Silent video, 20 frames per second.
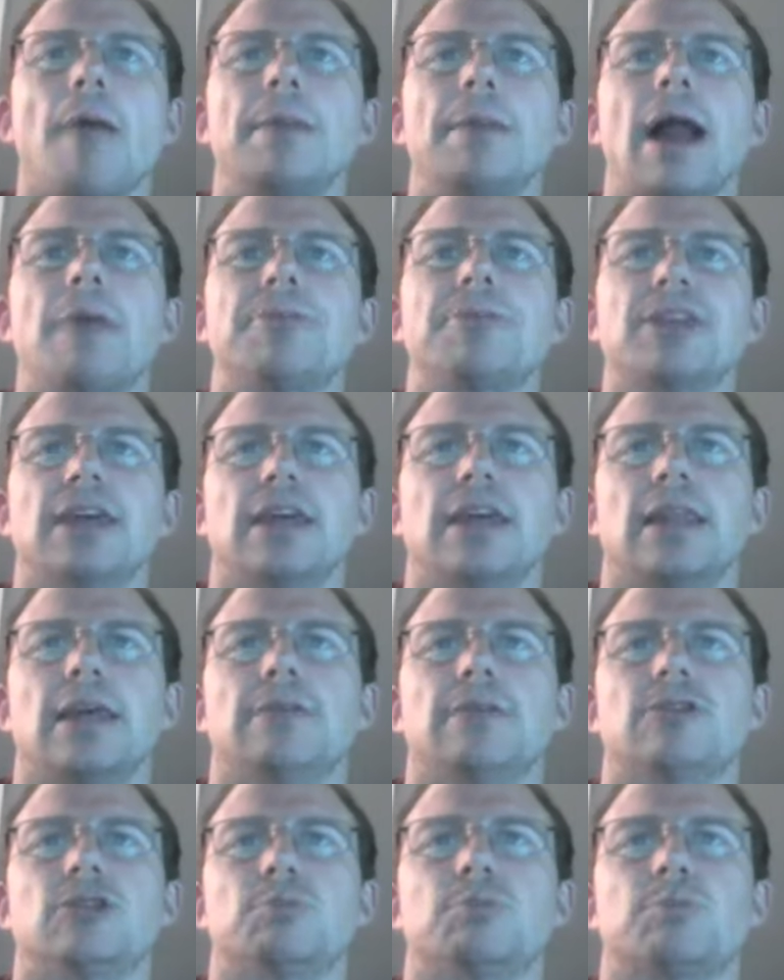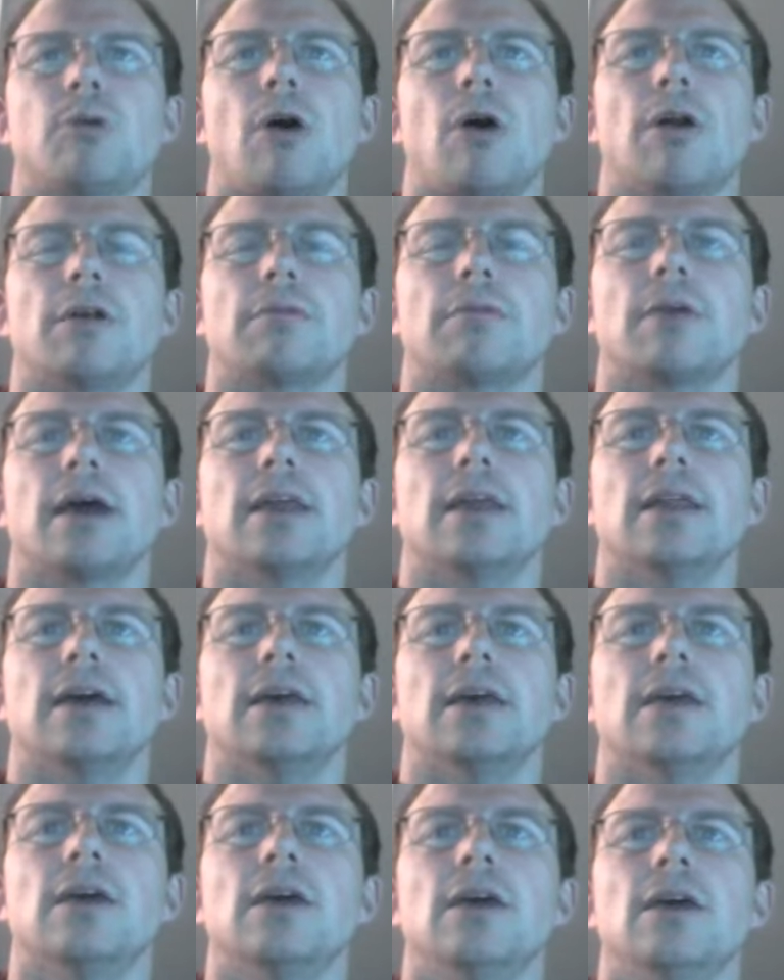mean I'm thinking like just broader, right?
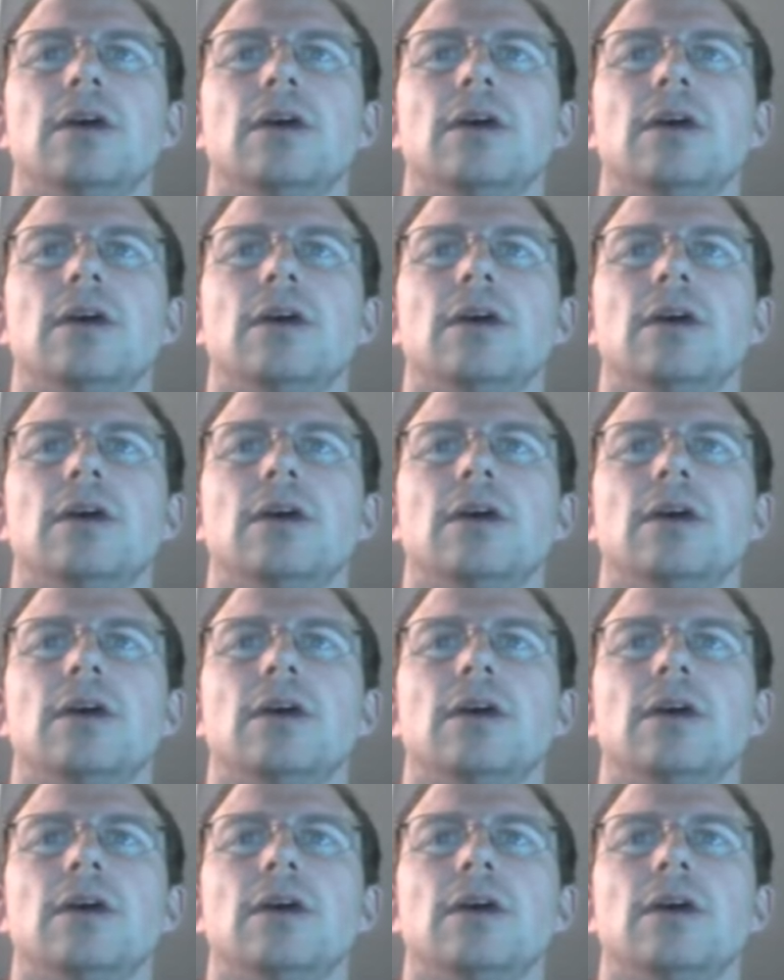Like